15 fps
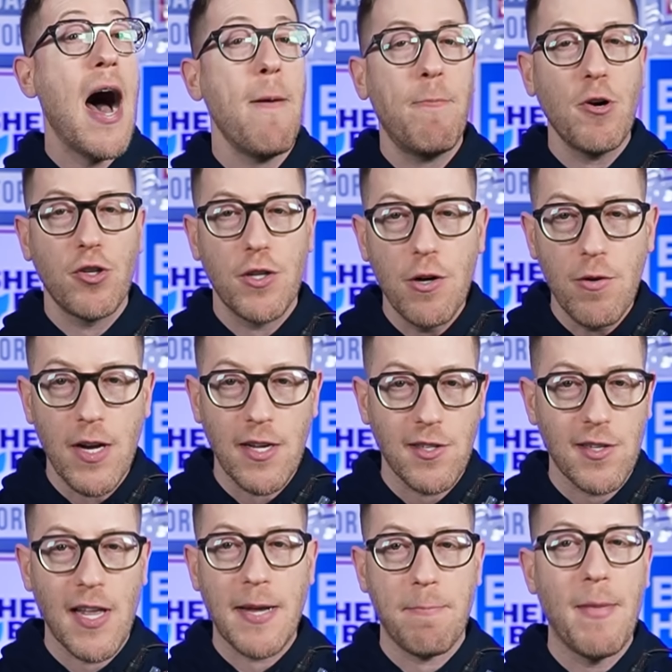
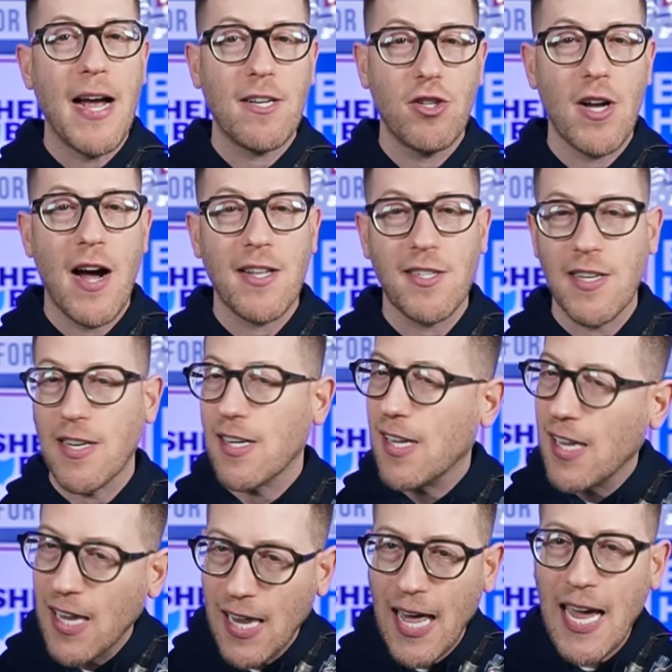Opportunists like Mike Johnson
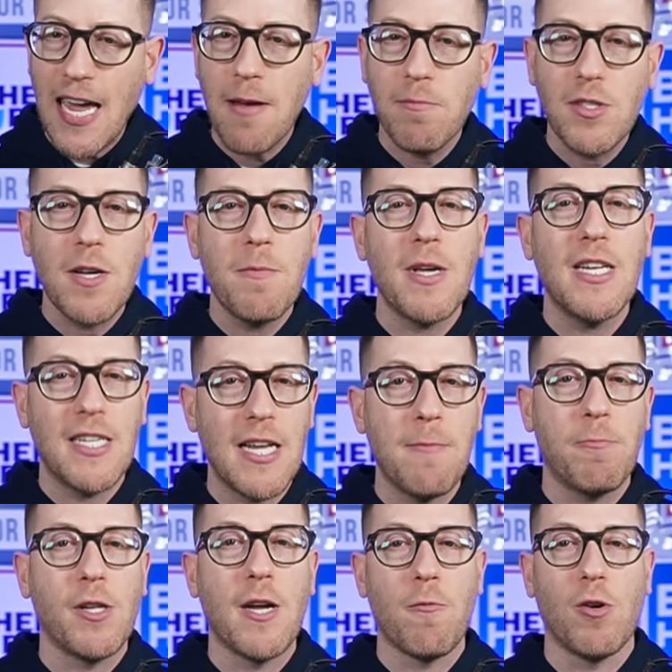claim to be
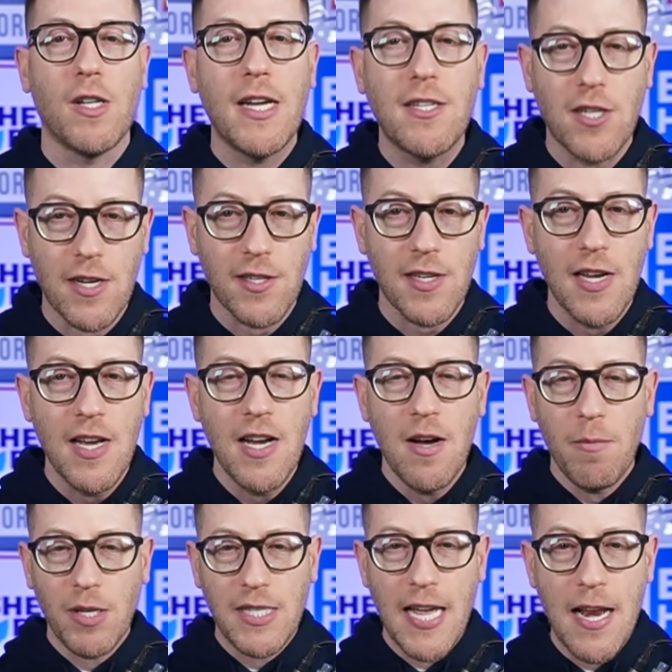deeply religious,
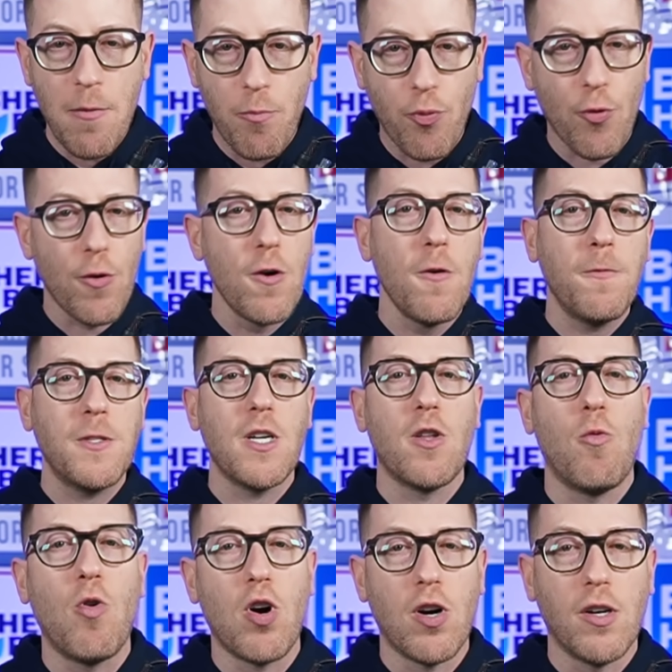but then prove
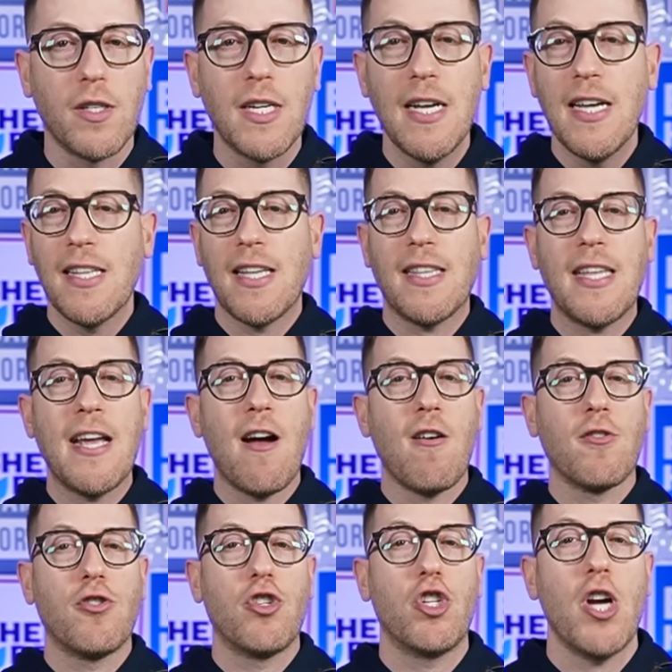to the world that they
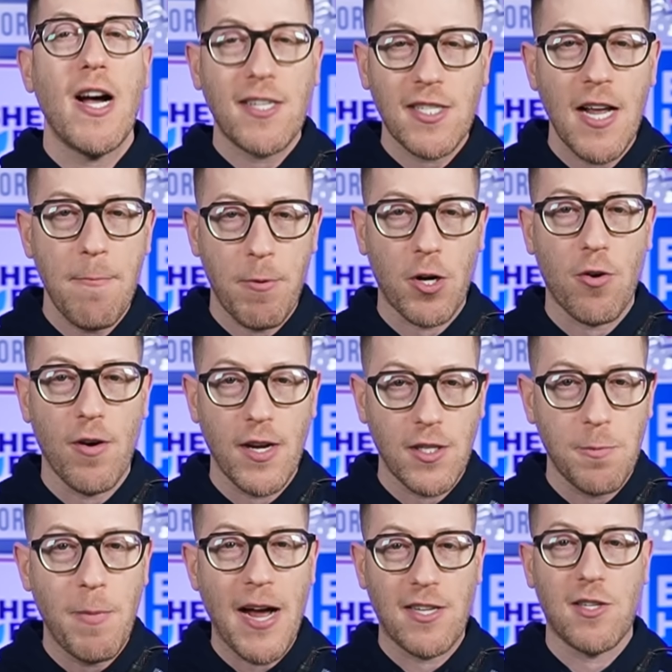are just
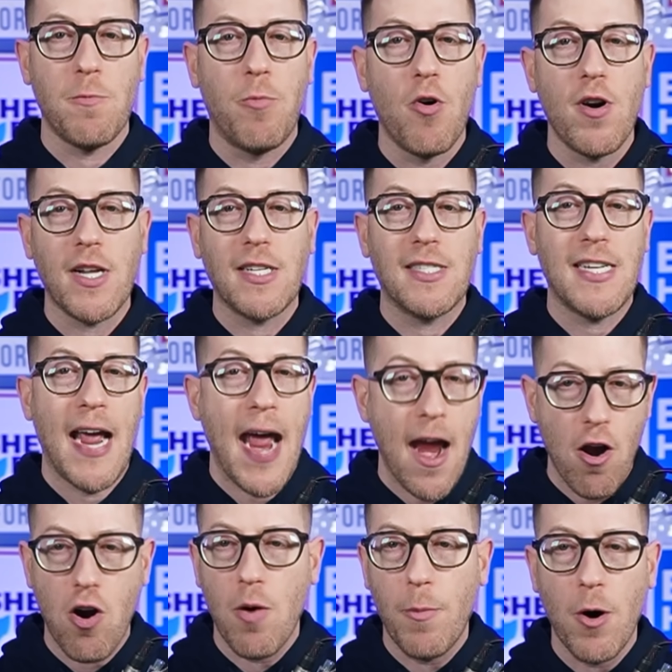hypocrites by supporting
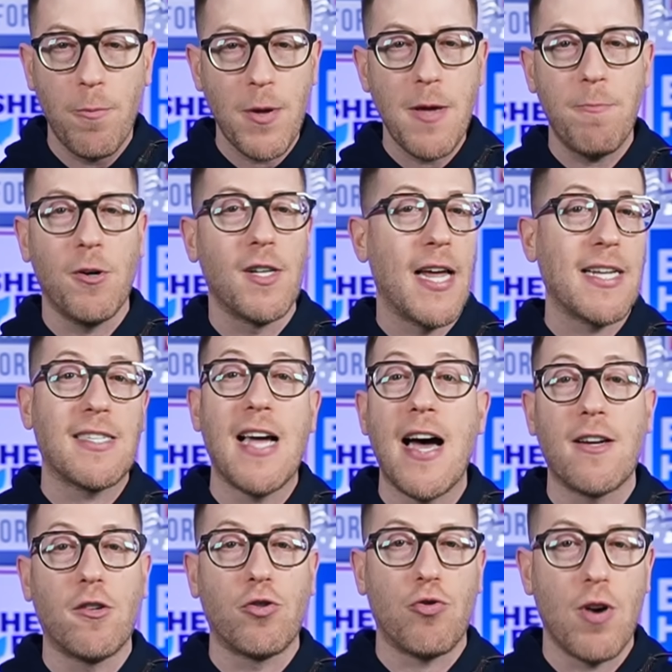terrible people like
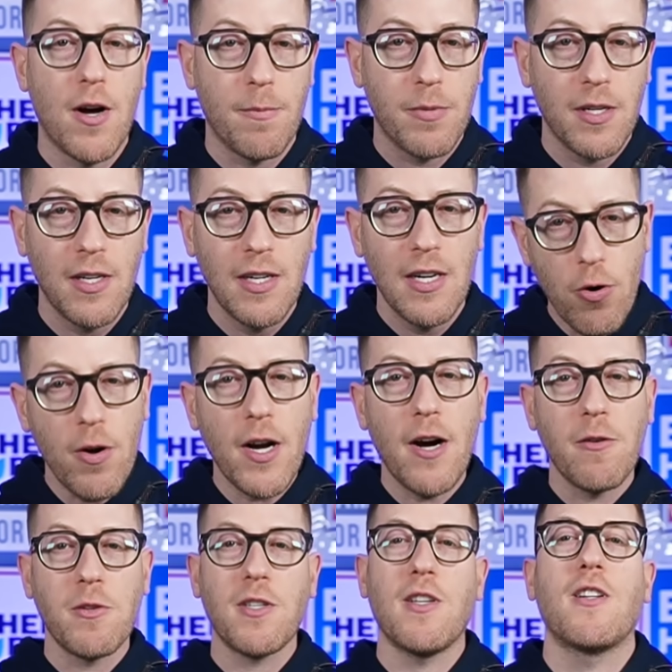Donald Trump.
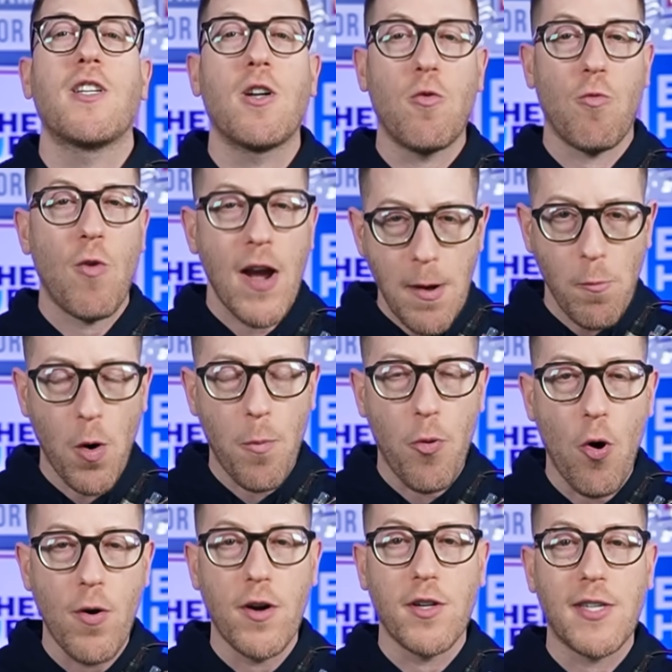Kudos to great
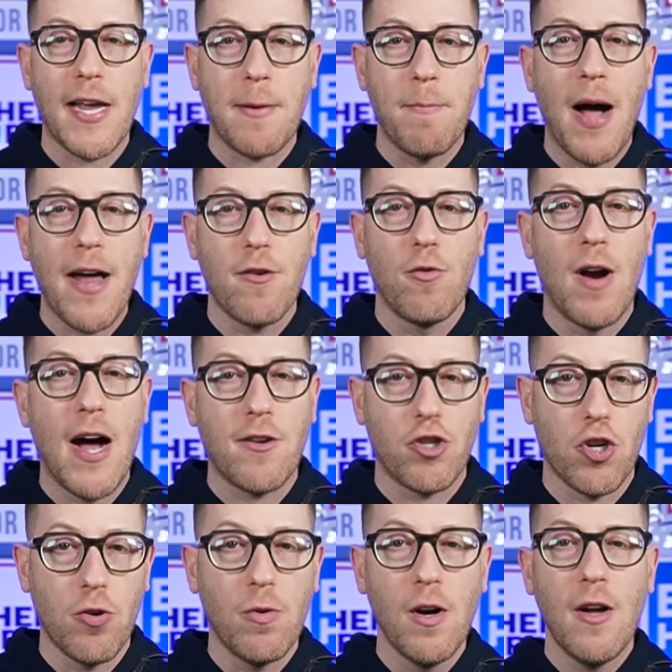reporters like Manu
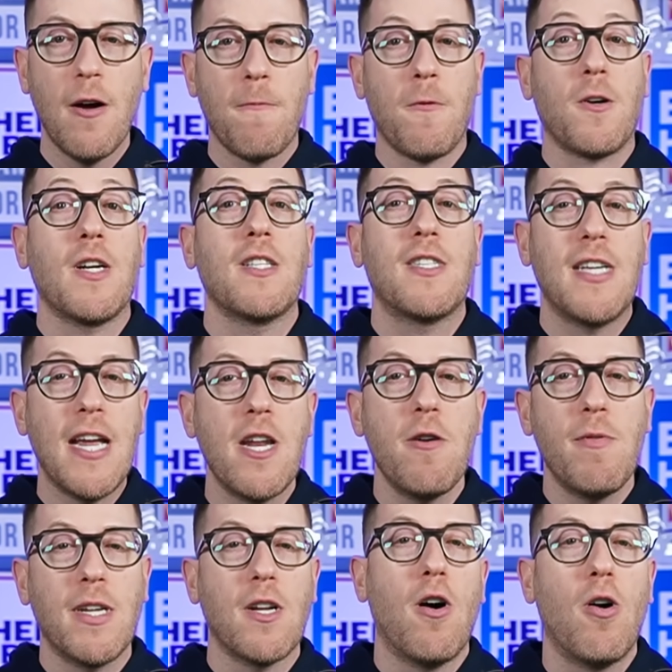Raju for
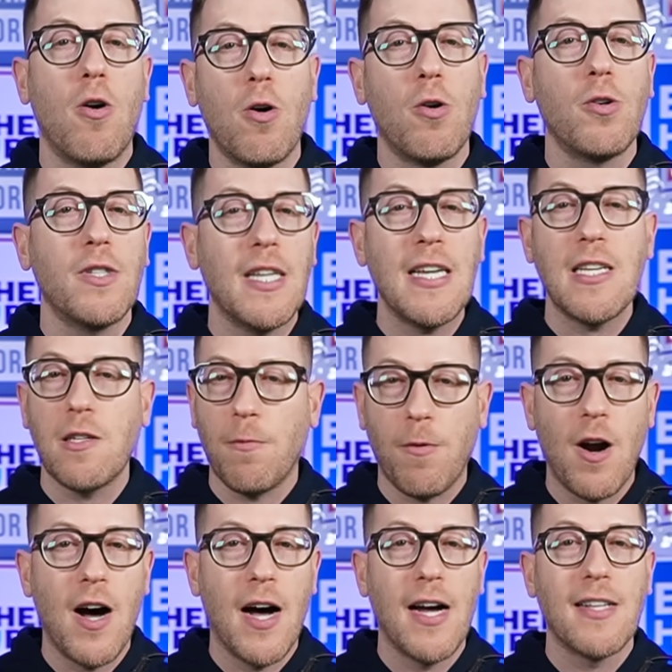continuing to hold these
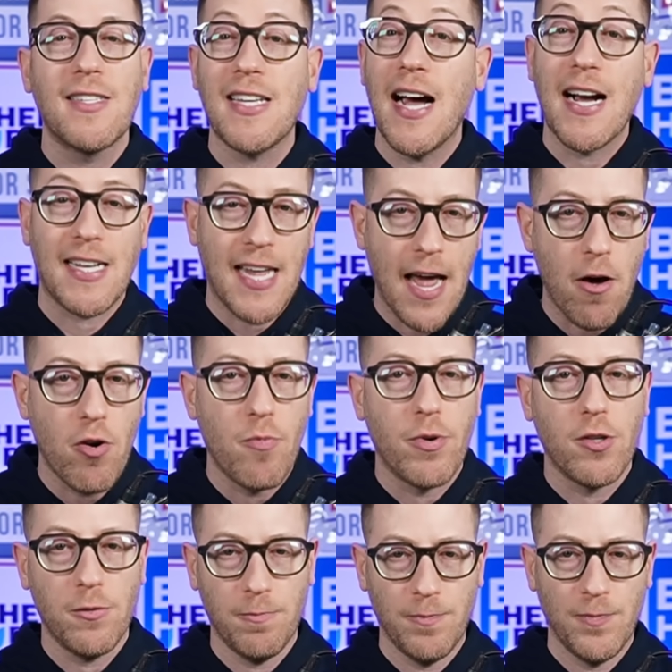frauds
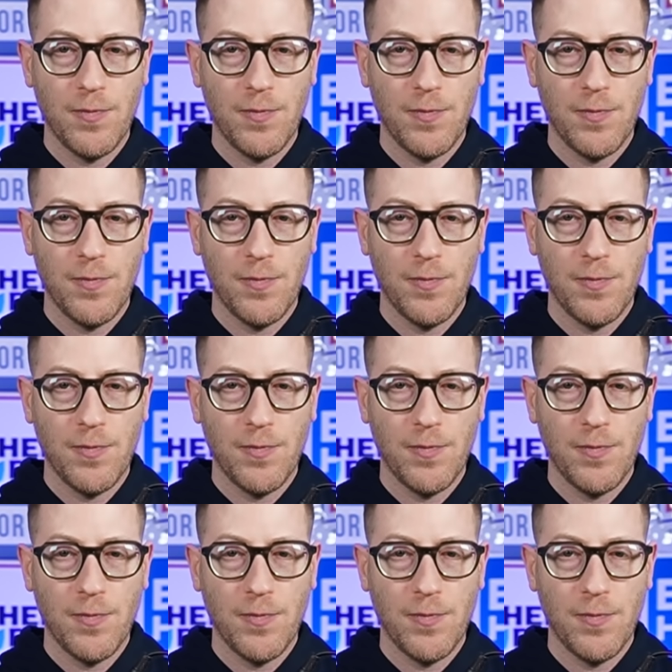accountable.